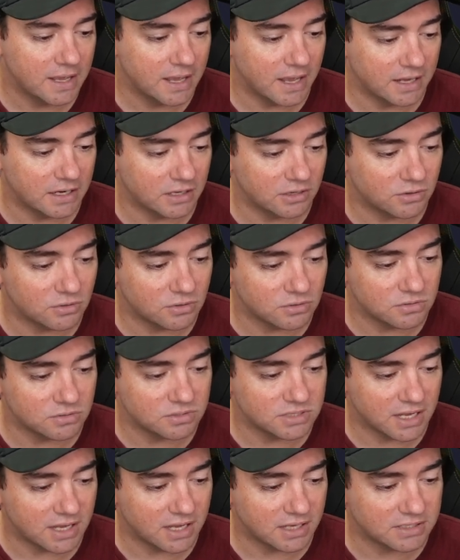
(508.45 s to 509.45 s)
And it
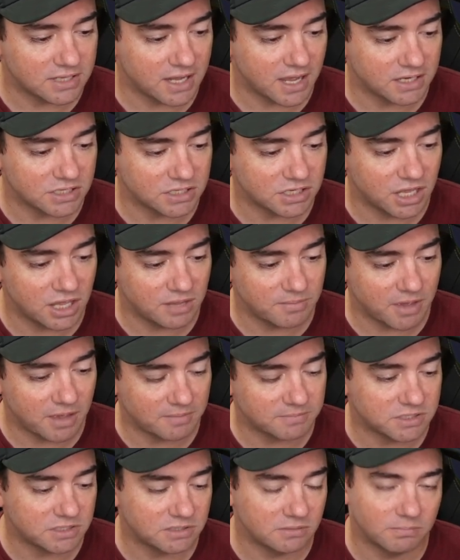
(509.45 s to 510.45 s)
calls attach
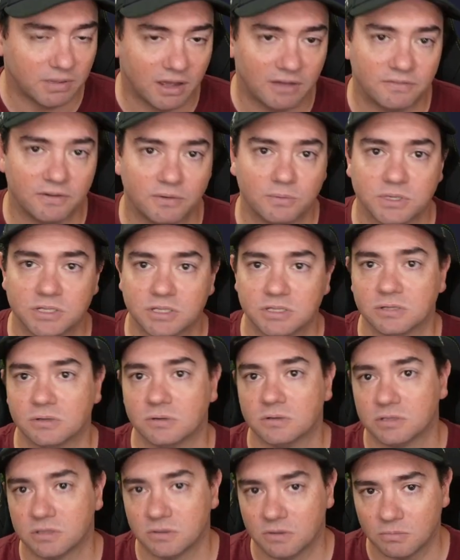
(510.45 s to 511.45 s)
keymaps to buffer, which is
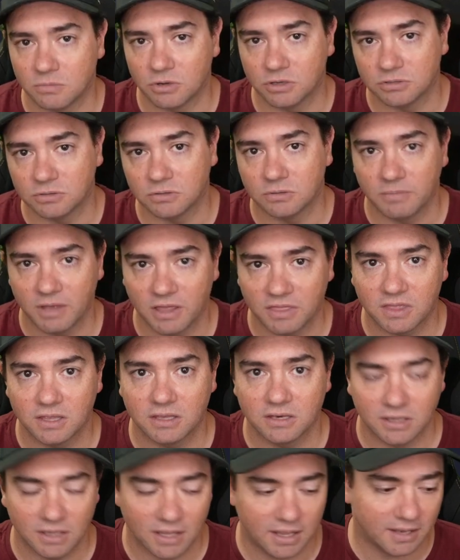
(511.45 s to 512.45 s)
also a module
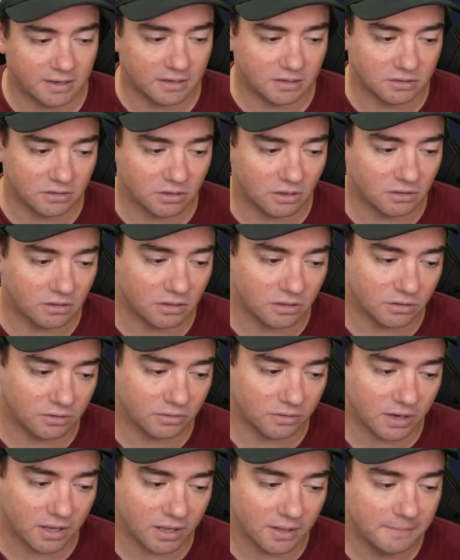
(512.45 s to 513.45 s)
method and no
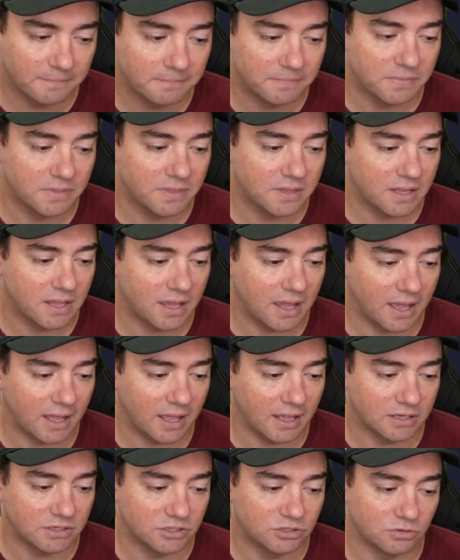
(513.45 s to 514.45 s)
longer
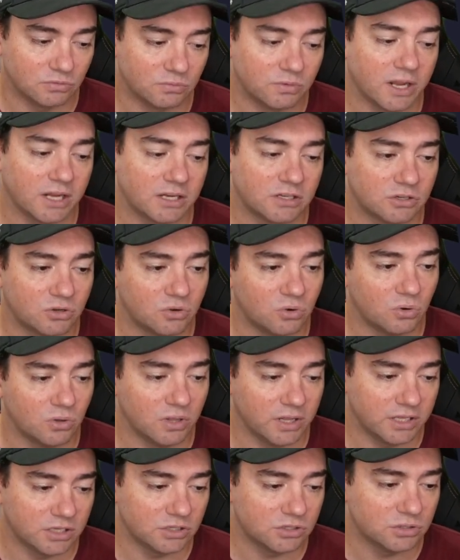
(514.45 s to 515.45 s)
a direct
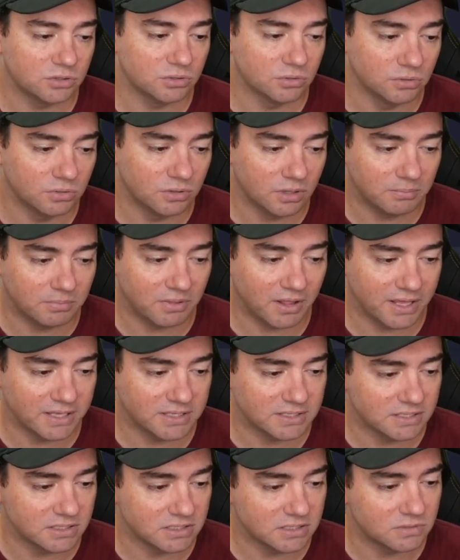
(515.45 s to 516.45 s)
calling to the
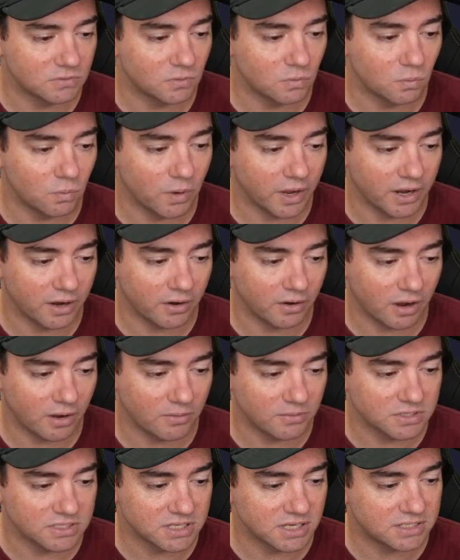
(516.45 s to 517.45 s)
places where I
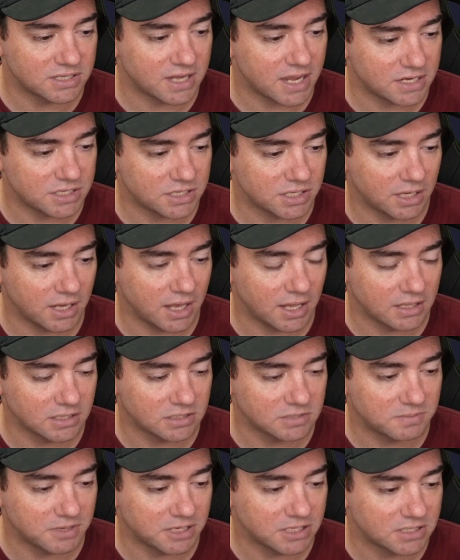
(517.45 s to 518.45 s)
was attaching
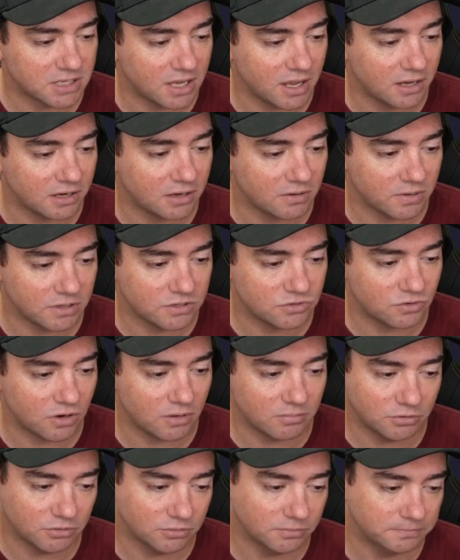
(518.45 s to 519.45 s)
LSP Saga and
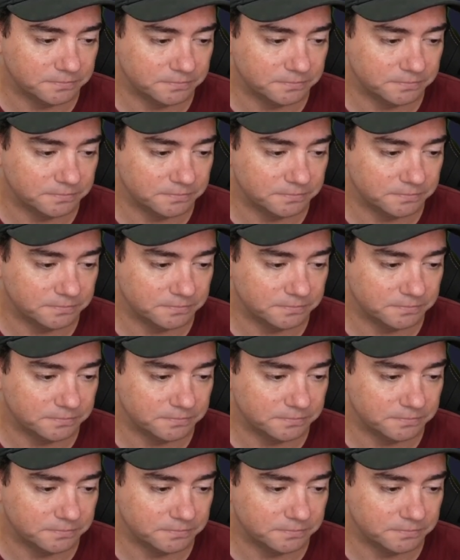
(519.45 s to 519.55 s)
Trouble.